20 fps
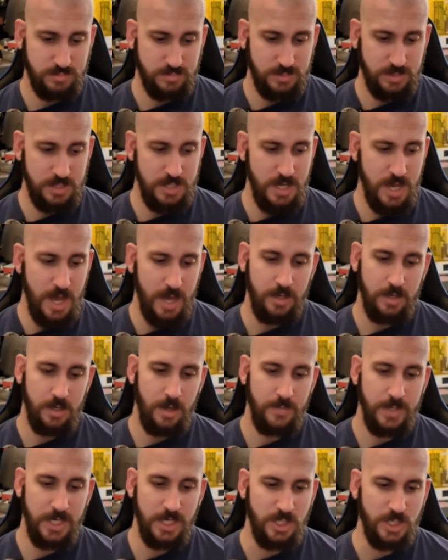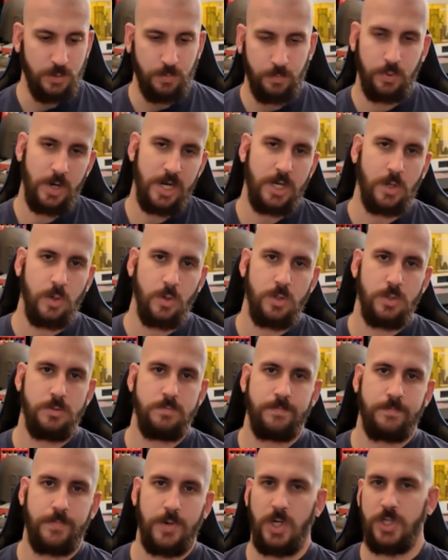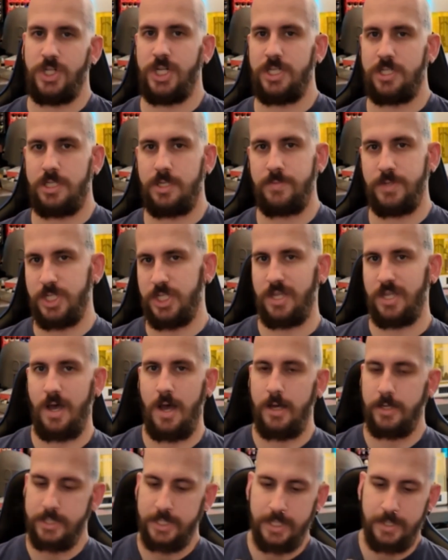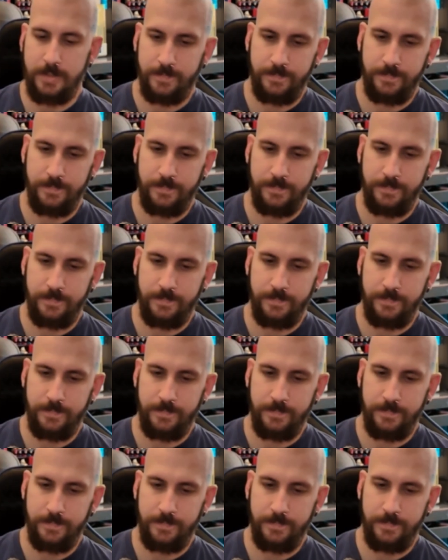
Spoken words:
yeah, I mean, it's a pretty cool project to be starting.